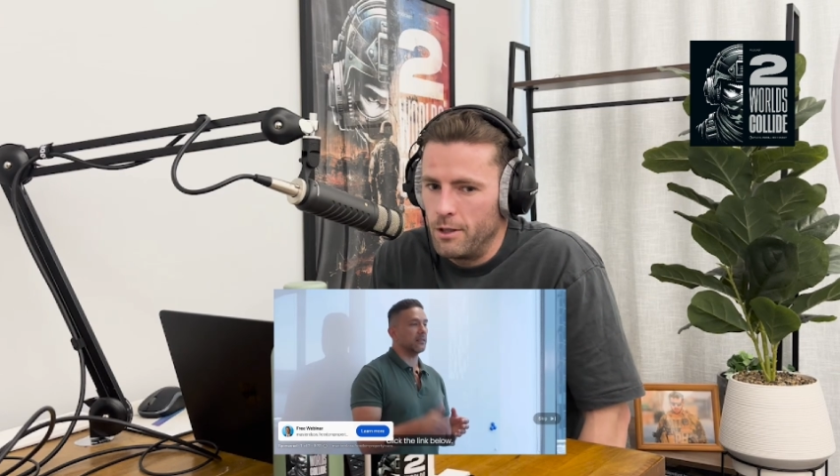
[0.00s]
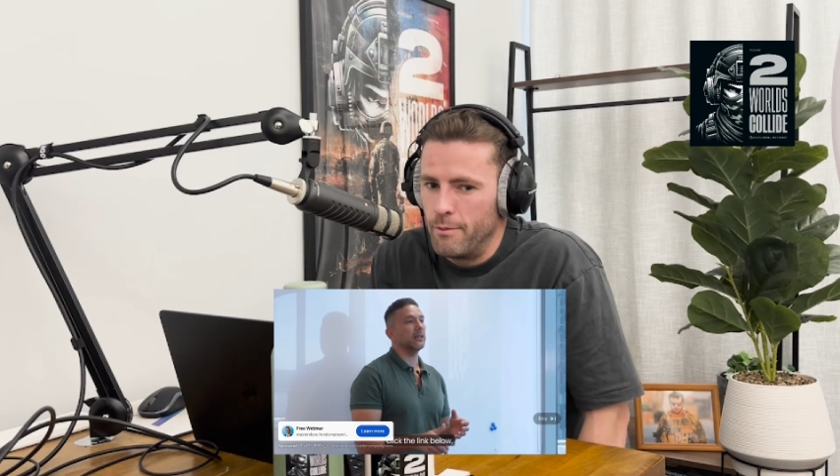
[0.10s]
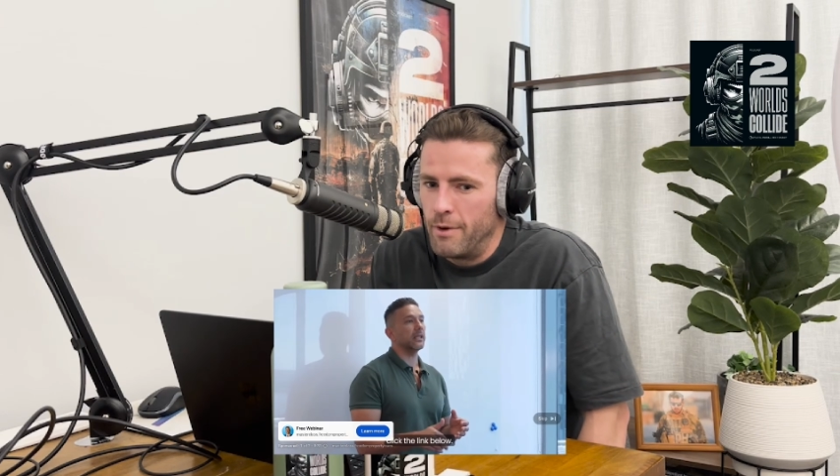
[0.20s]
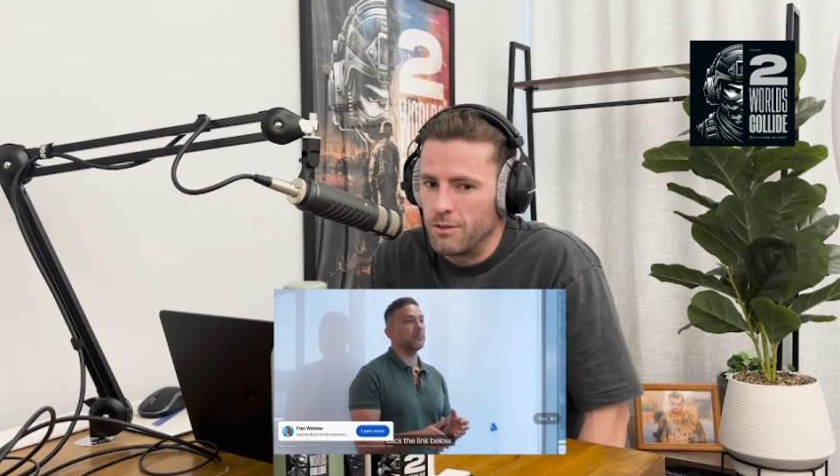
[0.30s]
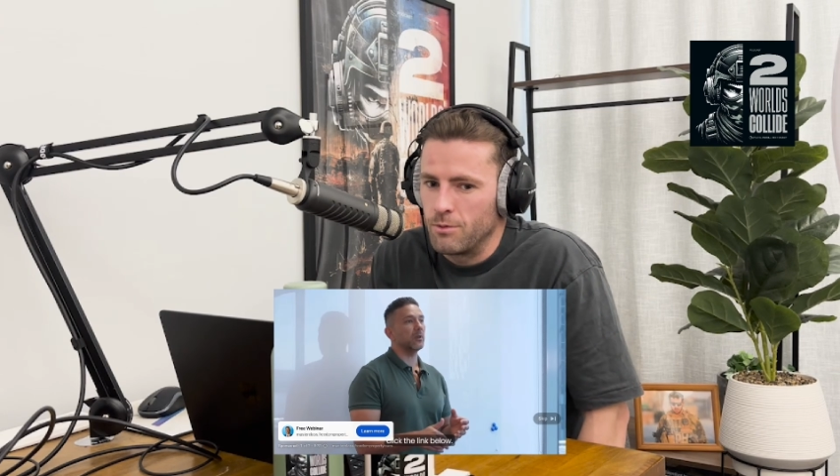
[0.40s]

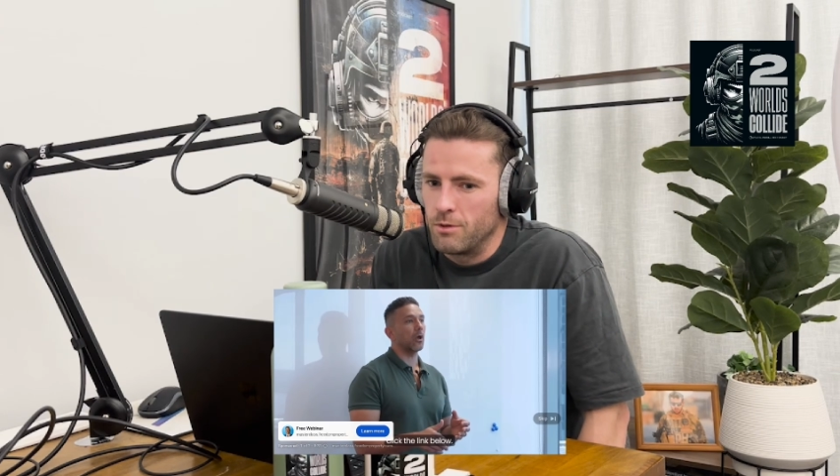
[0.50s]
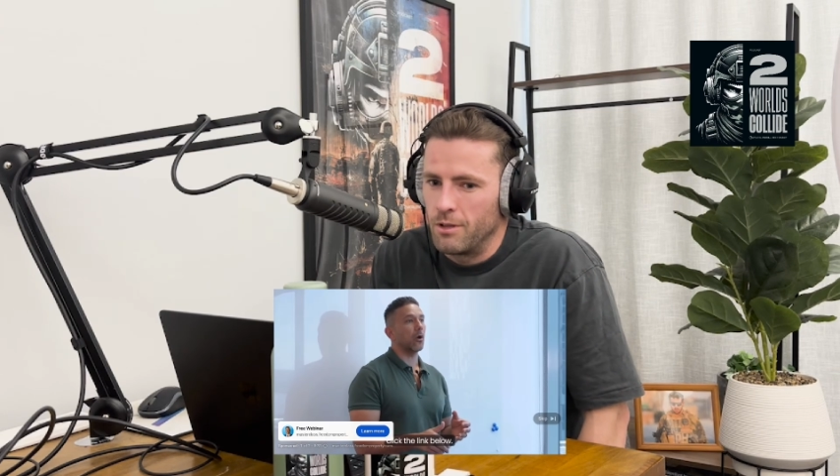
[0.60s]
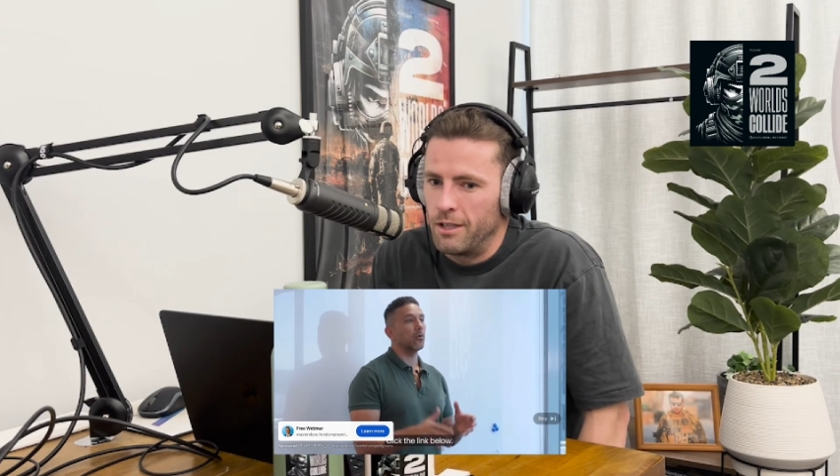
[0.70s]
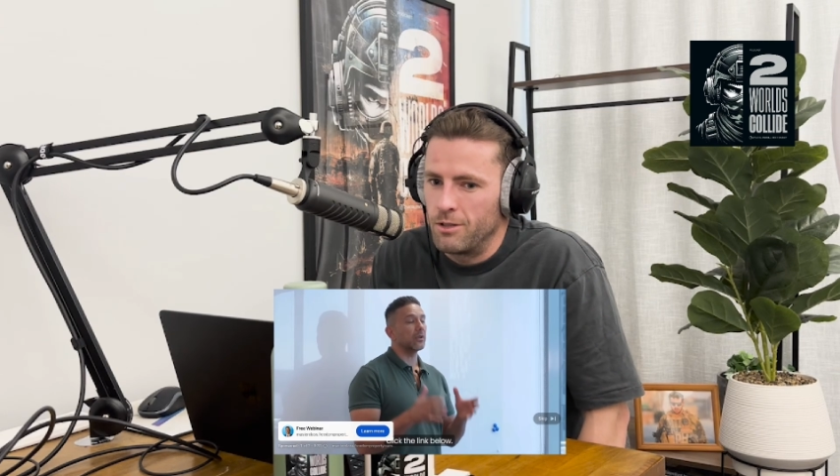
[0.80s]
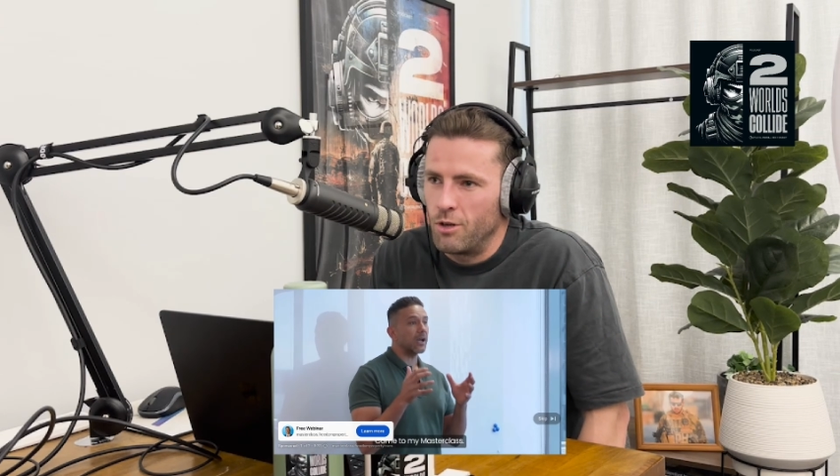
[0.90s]
your muscles
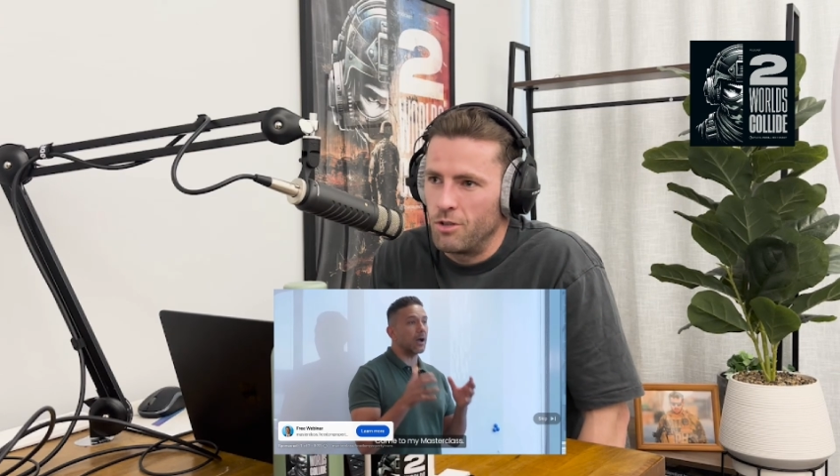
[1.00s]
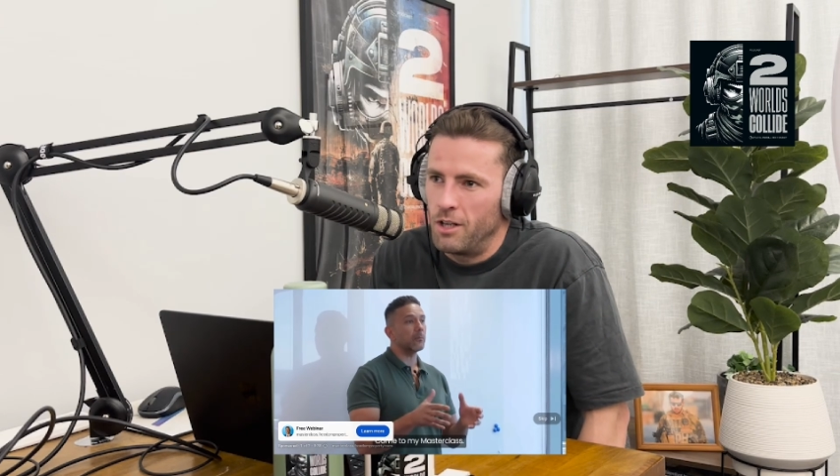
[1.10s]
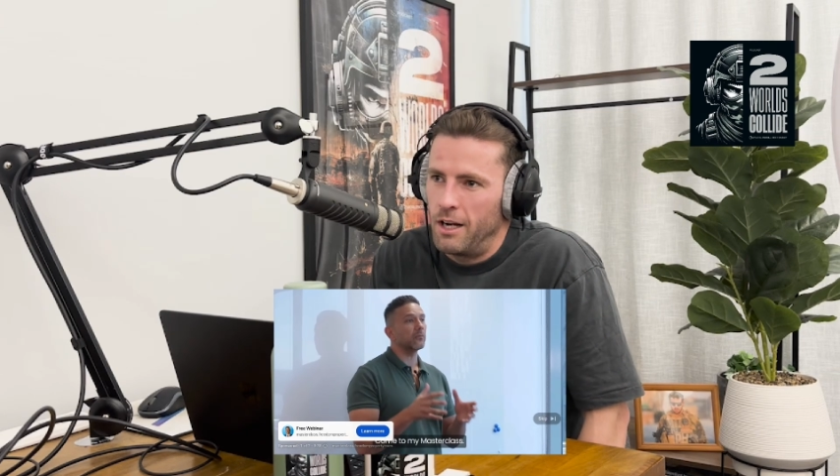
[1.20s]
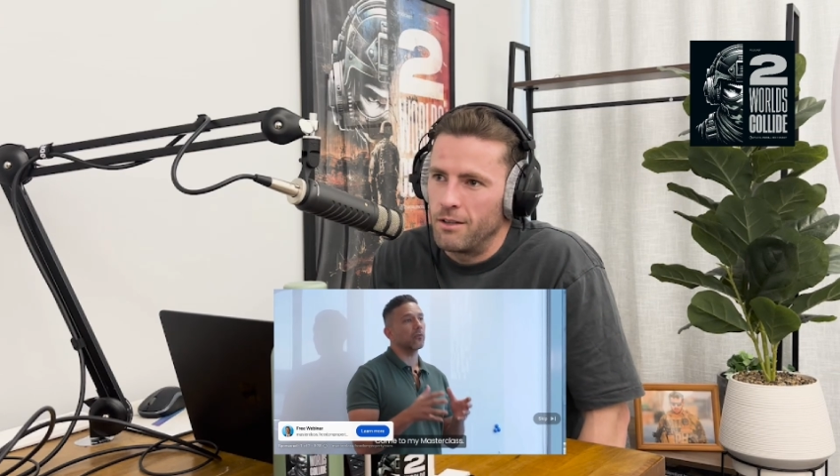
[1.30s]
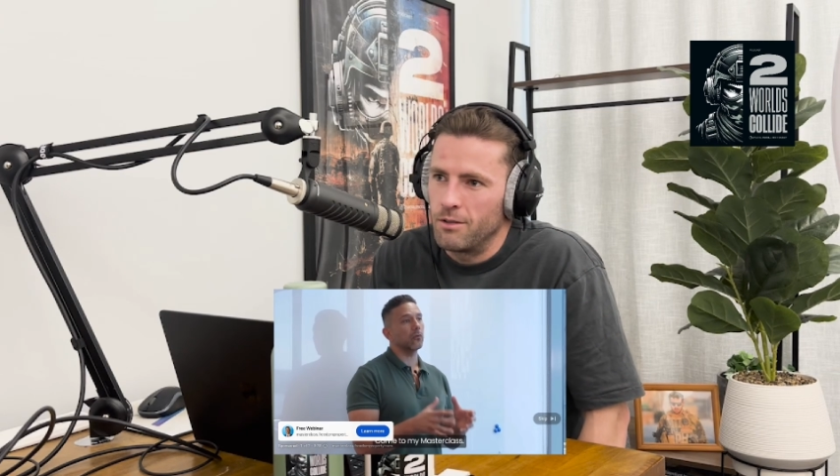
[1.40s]
are less
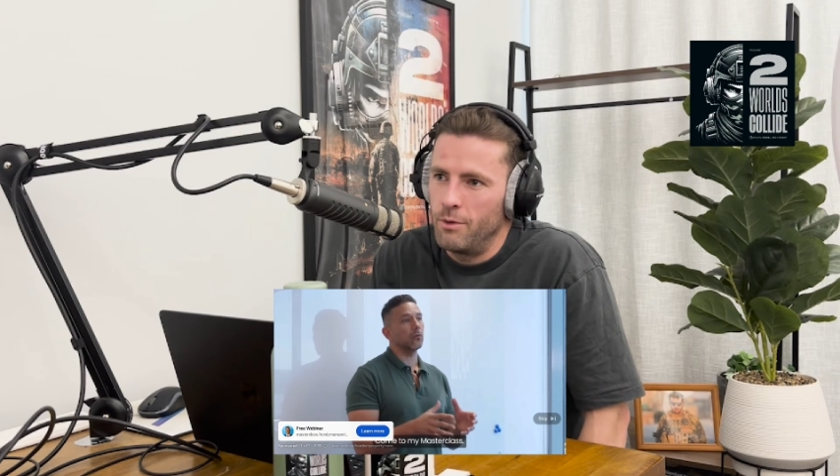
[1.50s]
stretching out.